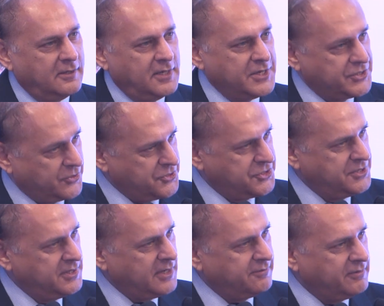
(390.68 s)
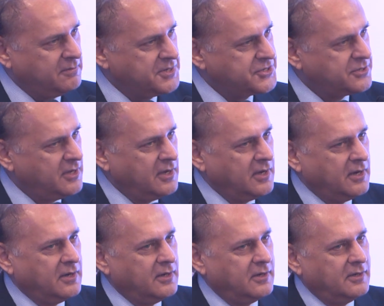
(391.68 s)
It's a question that we must
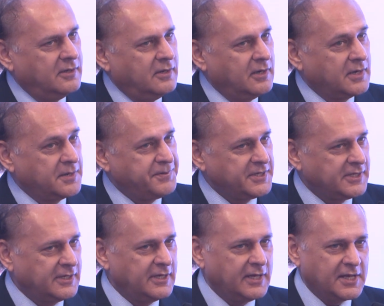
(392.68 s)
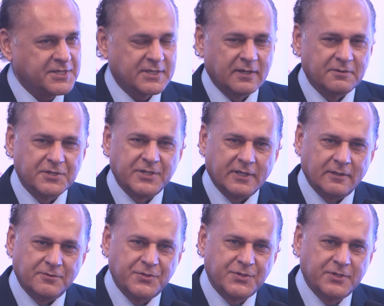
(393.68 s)
repeatedly ask
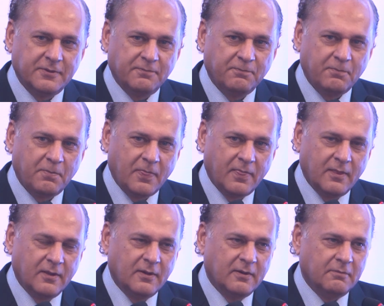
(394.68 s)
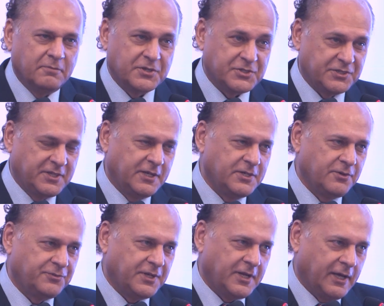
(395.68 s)
ourselves, because at the end
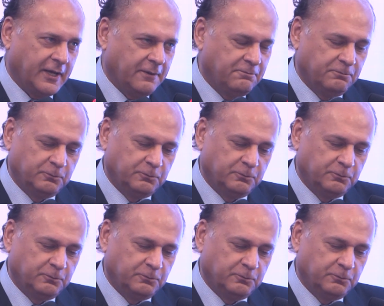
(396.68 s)
of the day,